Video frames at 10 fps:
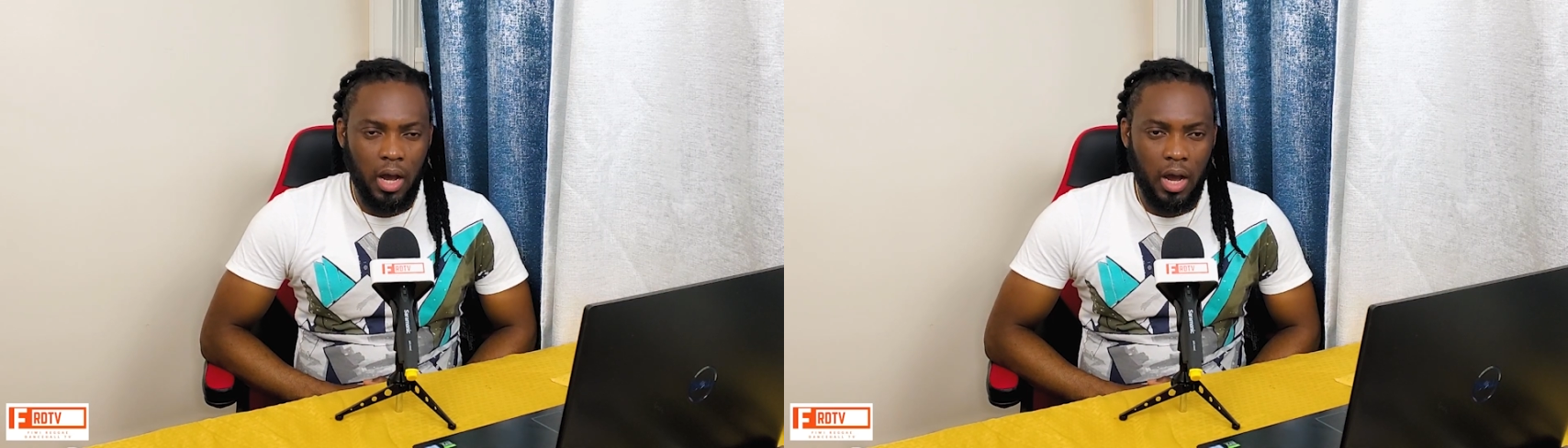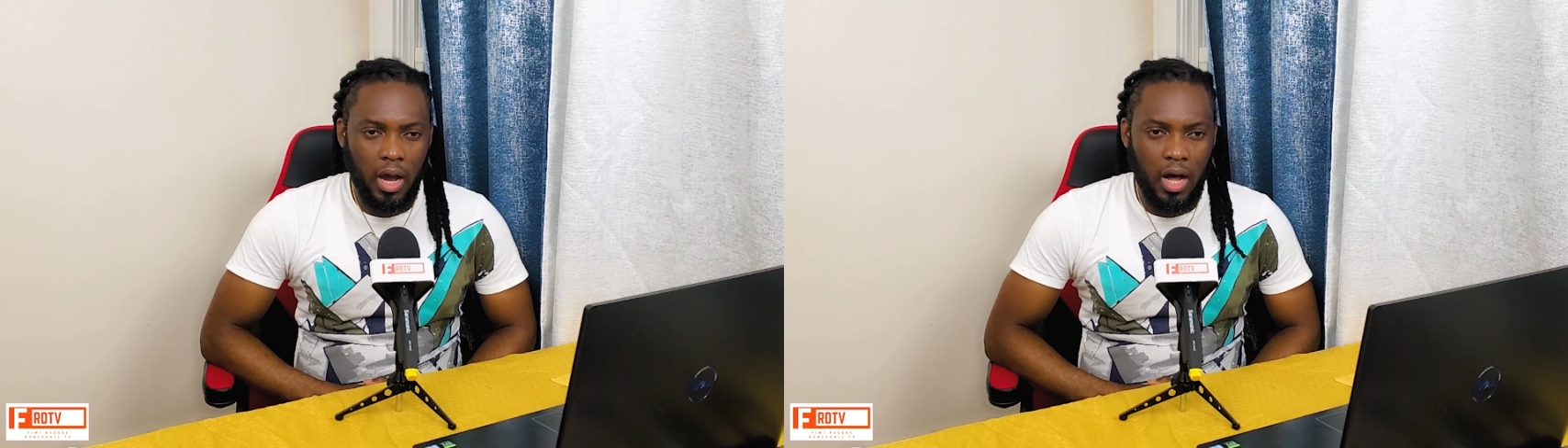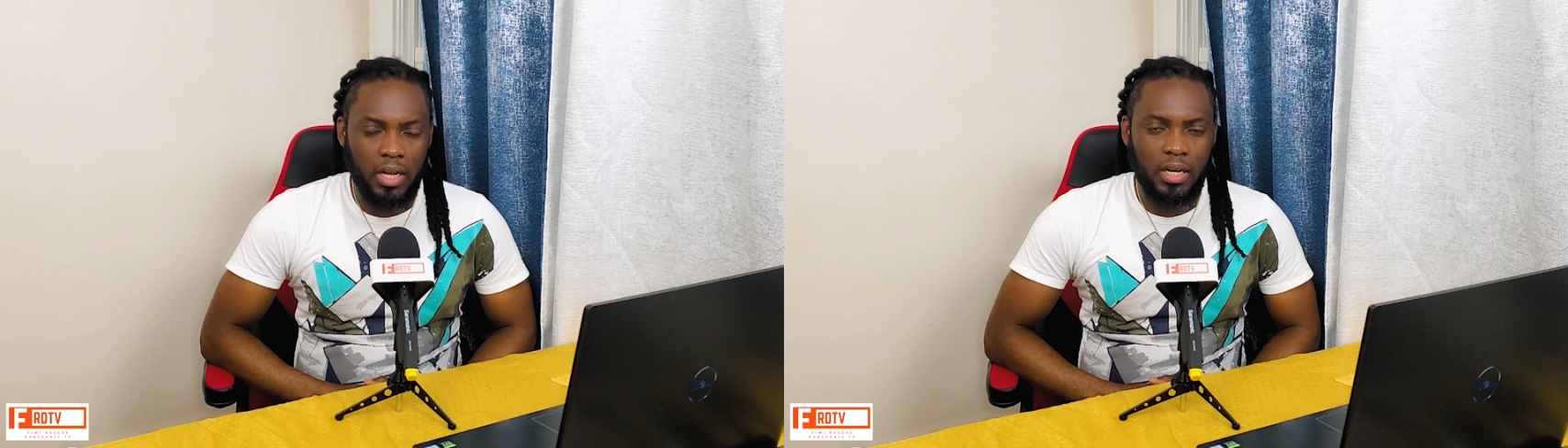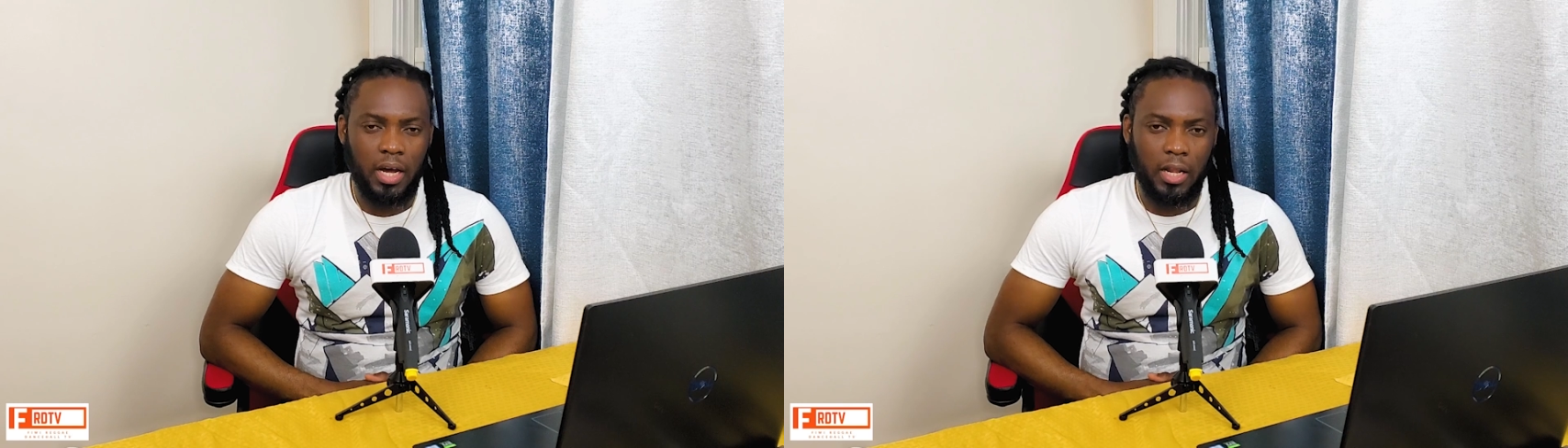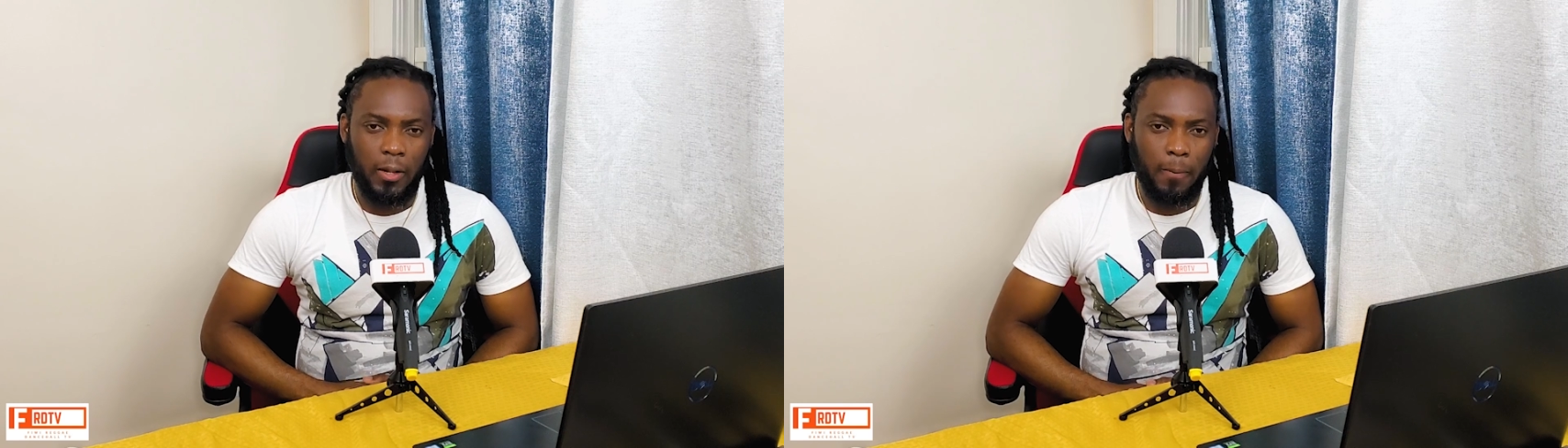All in
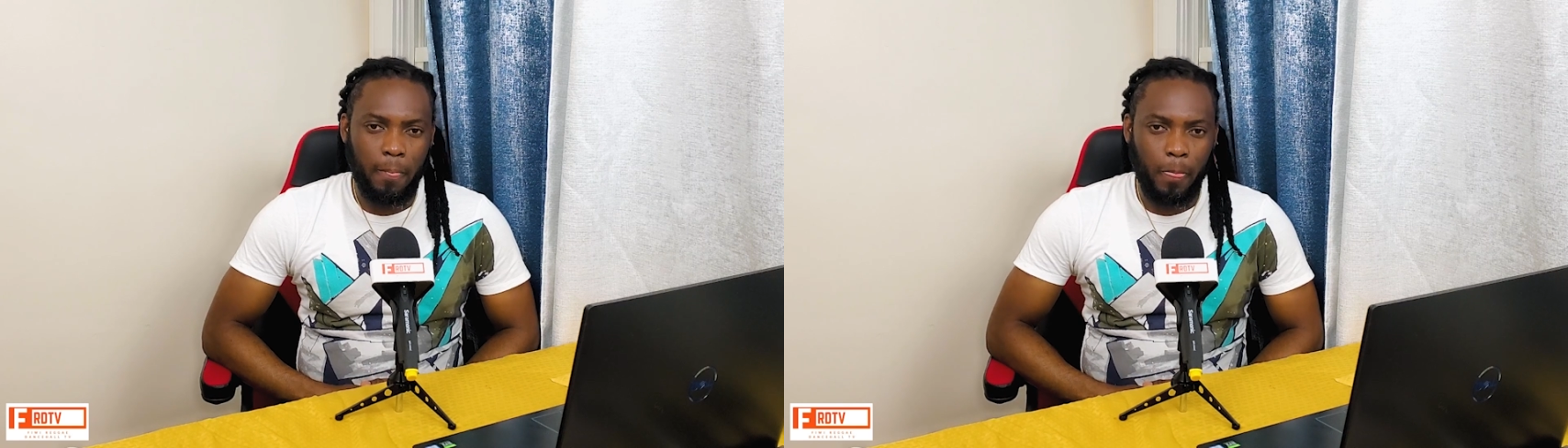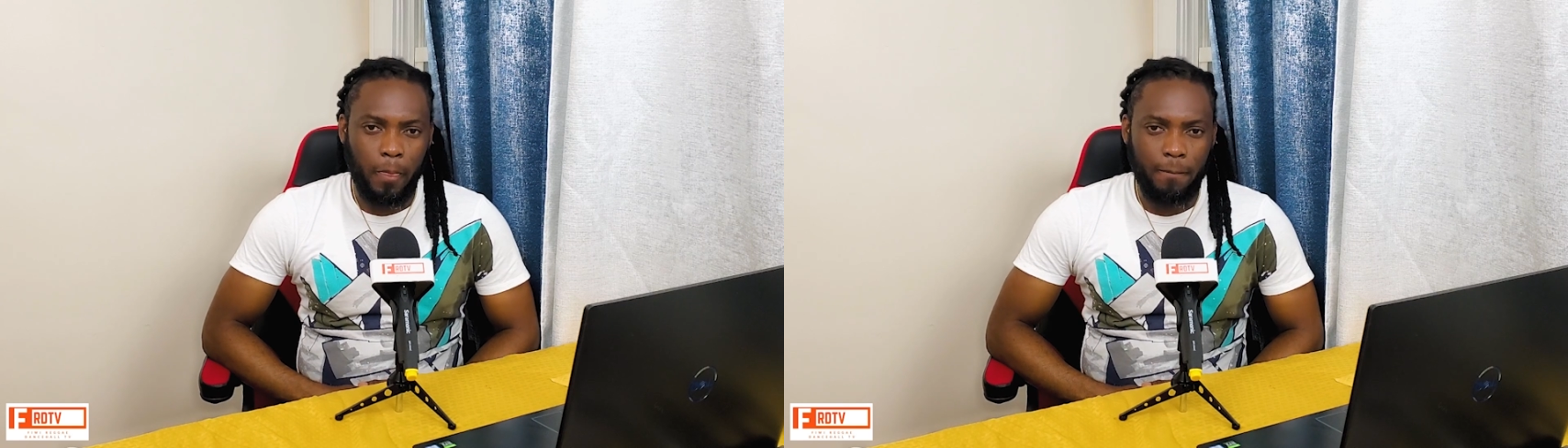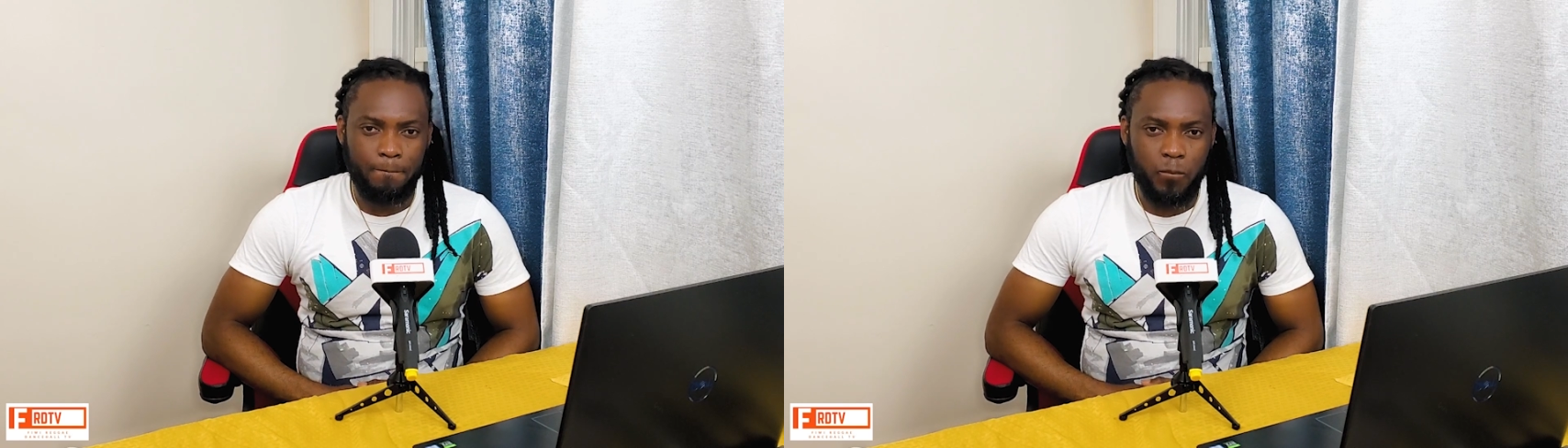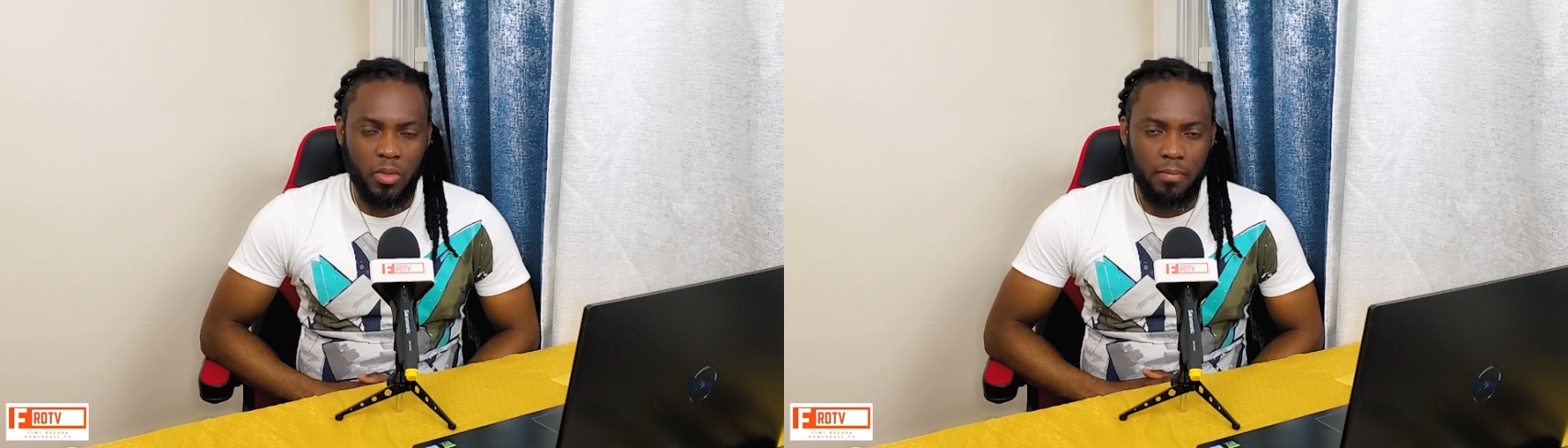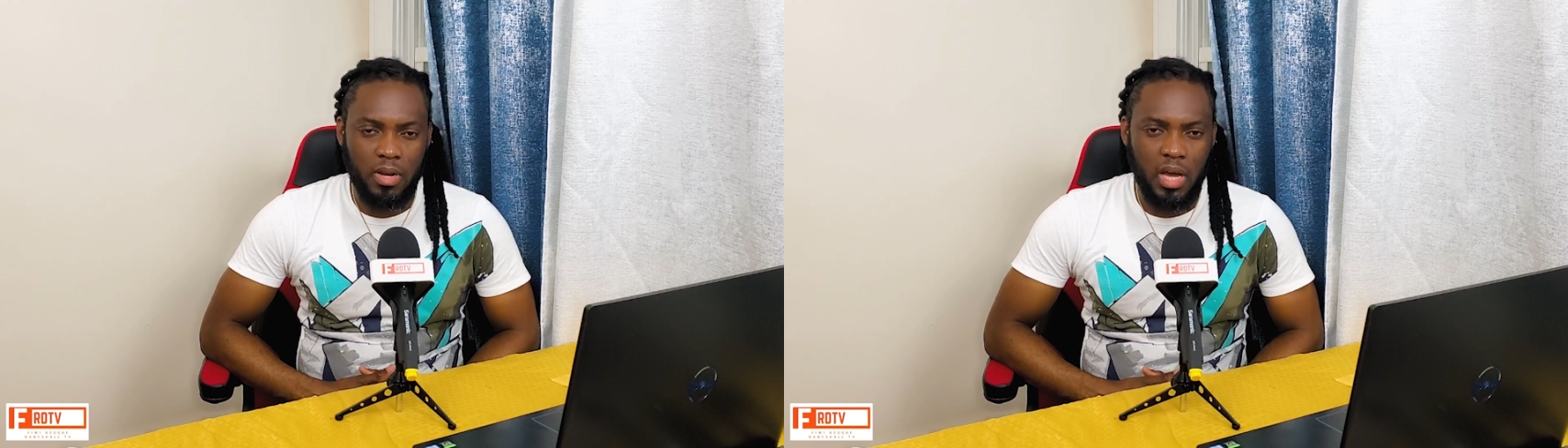all,
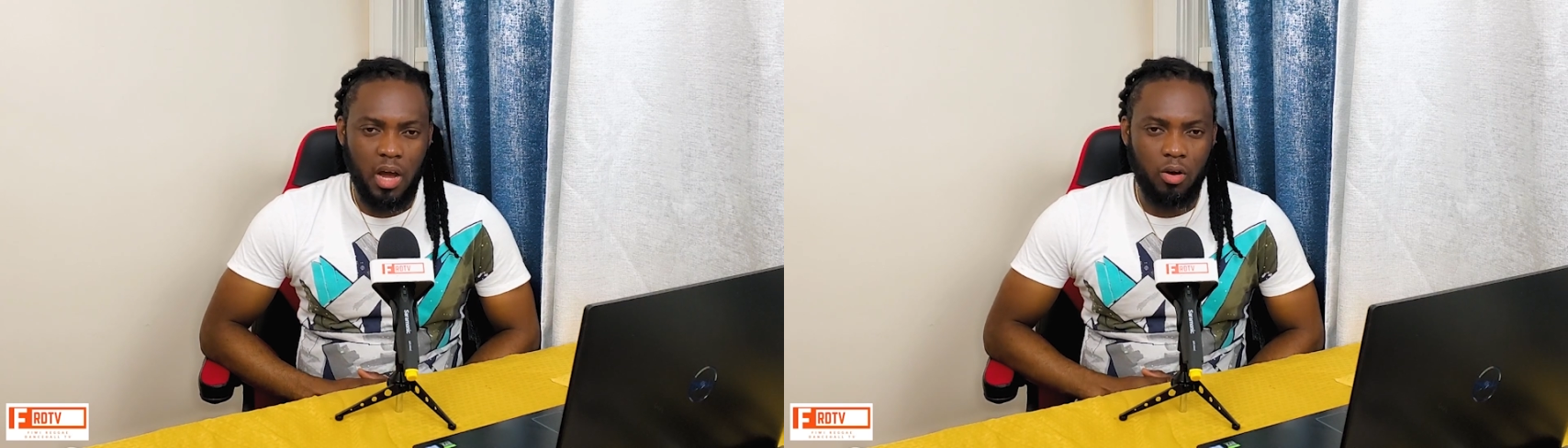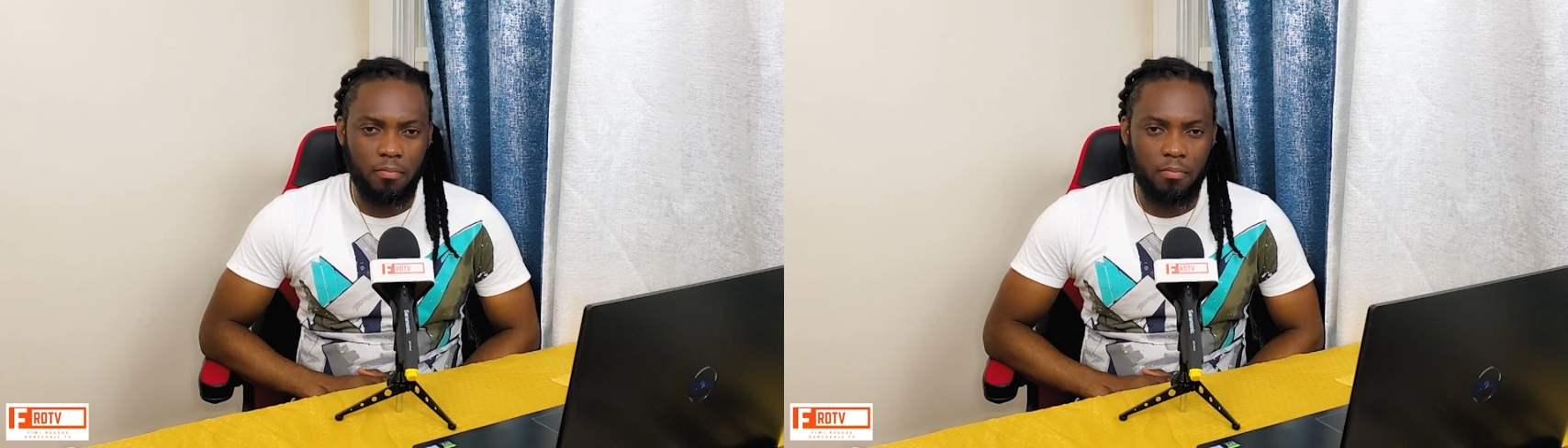I'm not gonna